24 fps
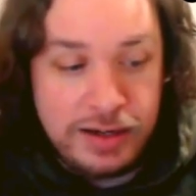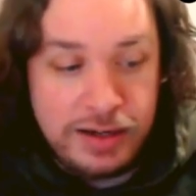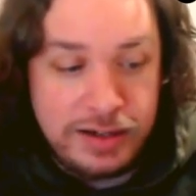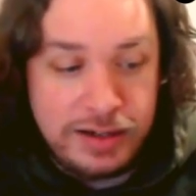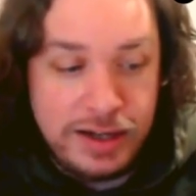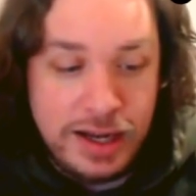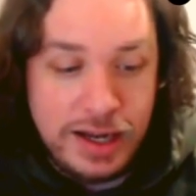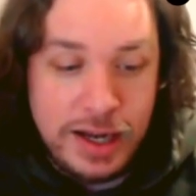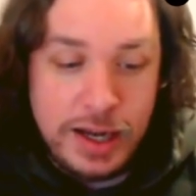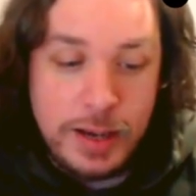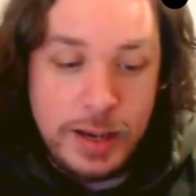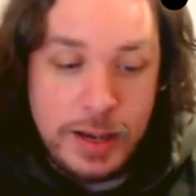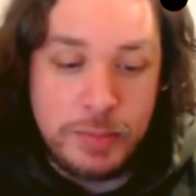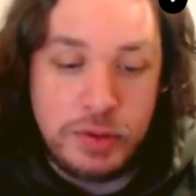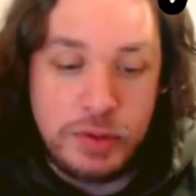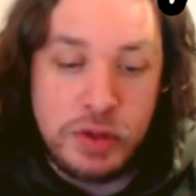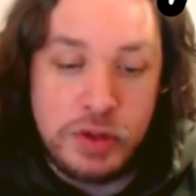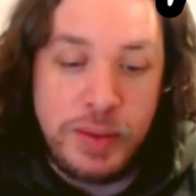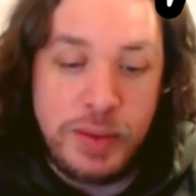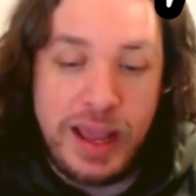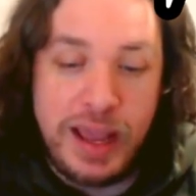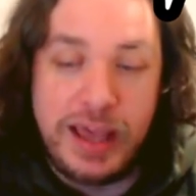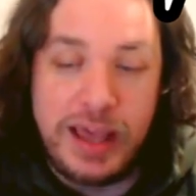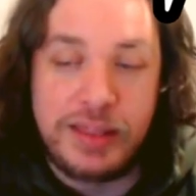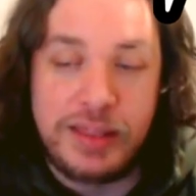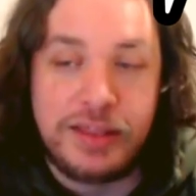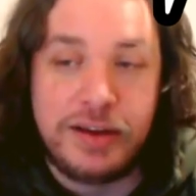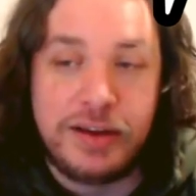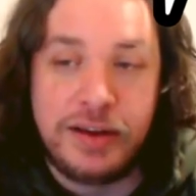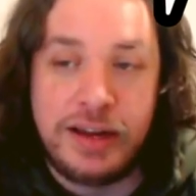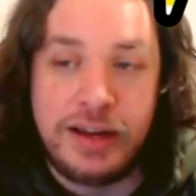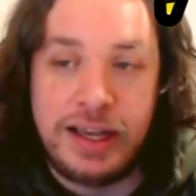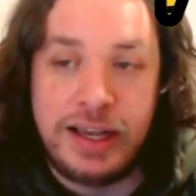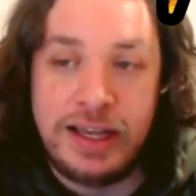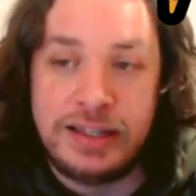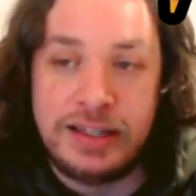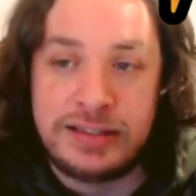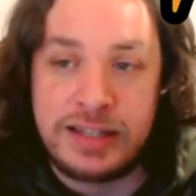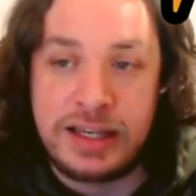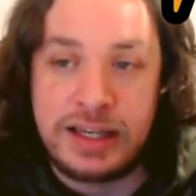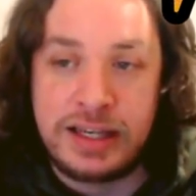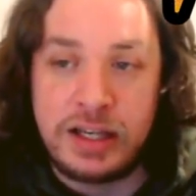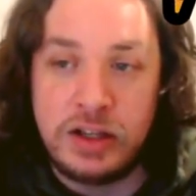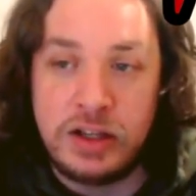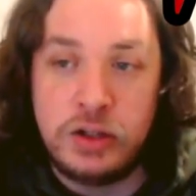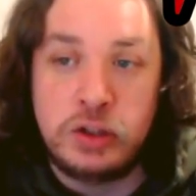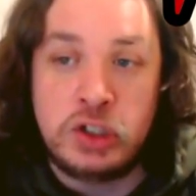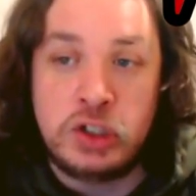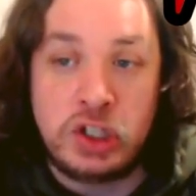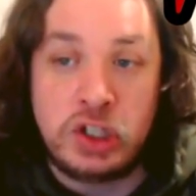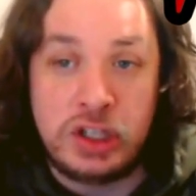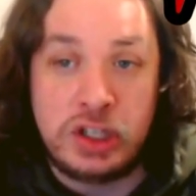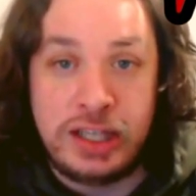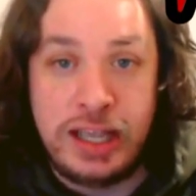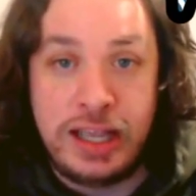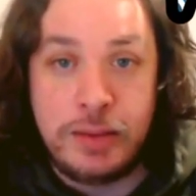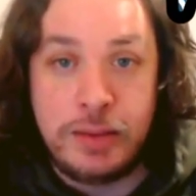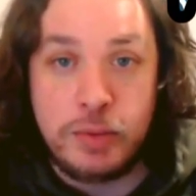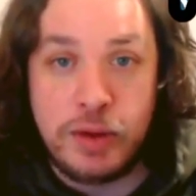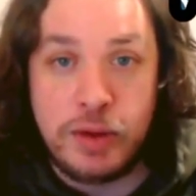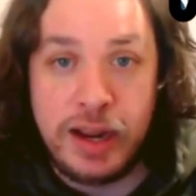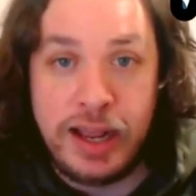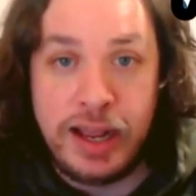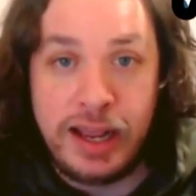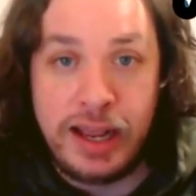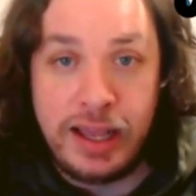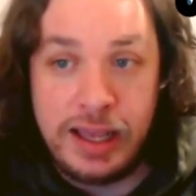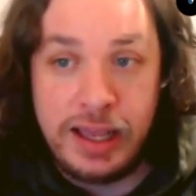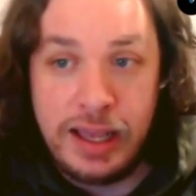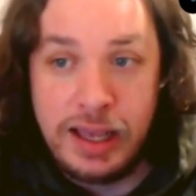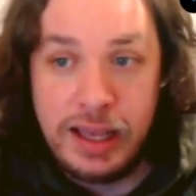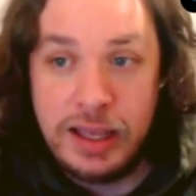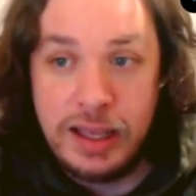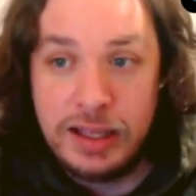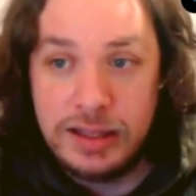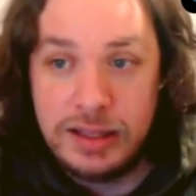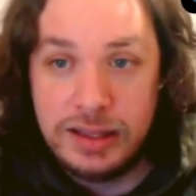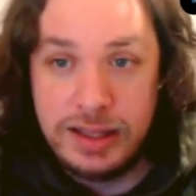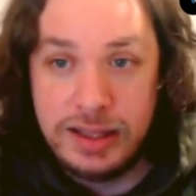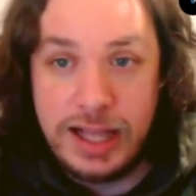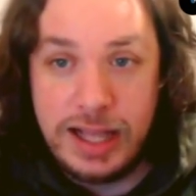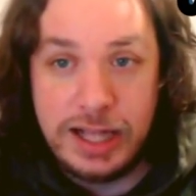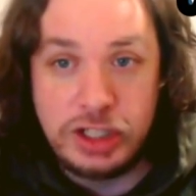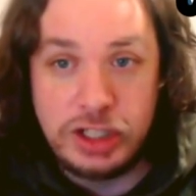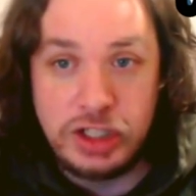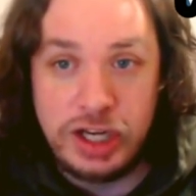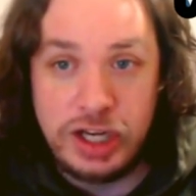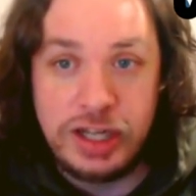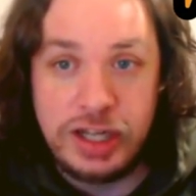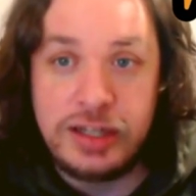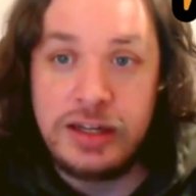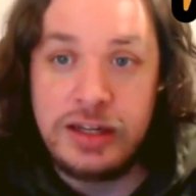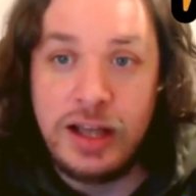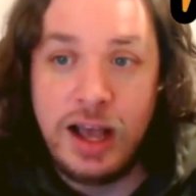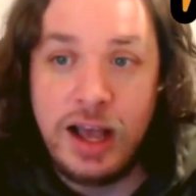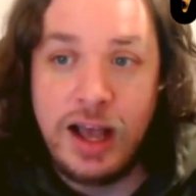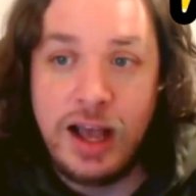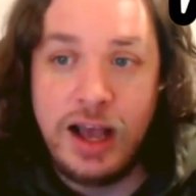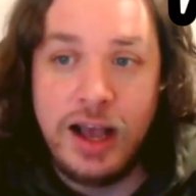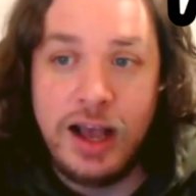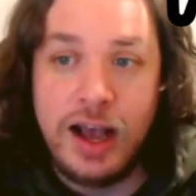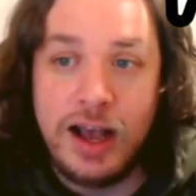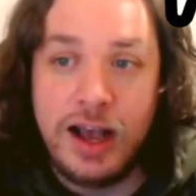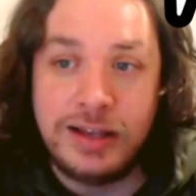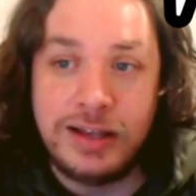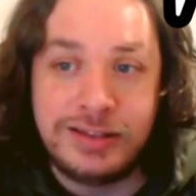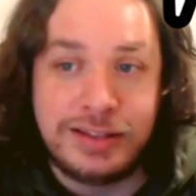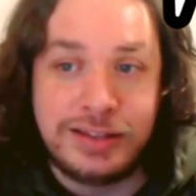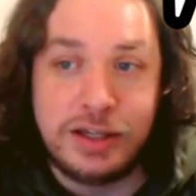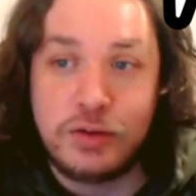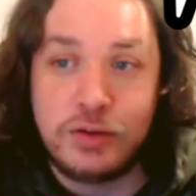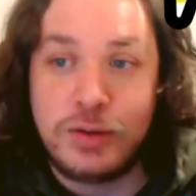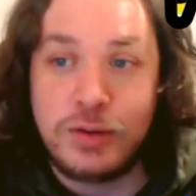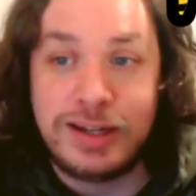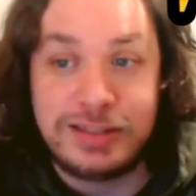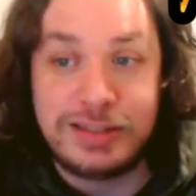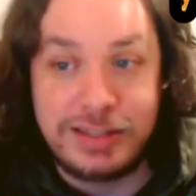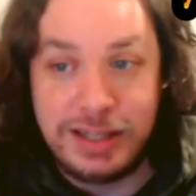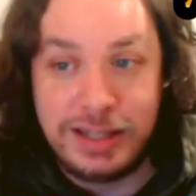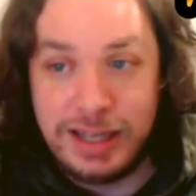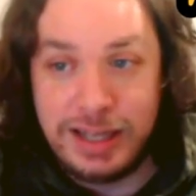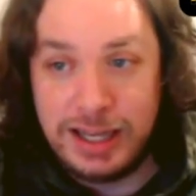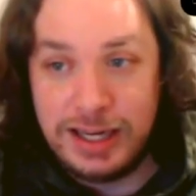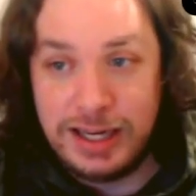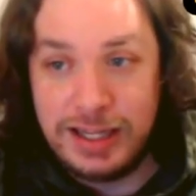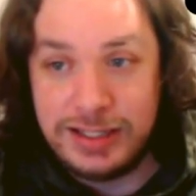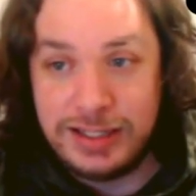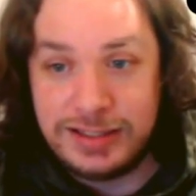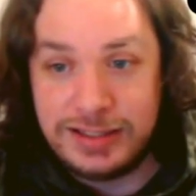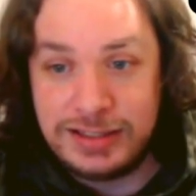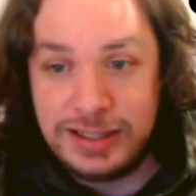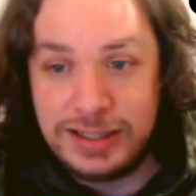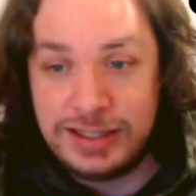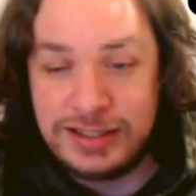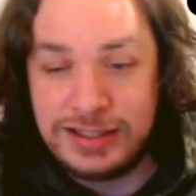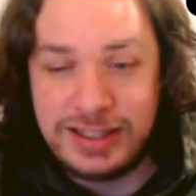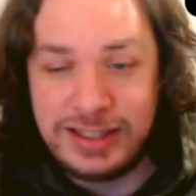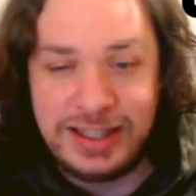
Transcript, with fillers: uh, Blue Panther is like a lucha libre legend, uh, still wrestling in his 60s.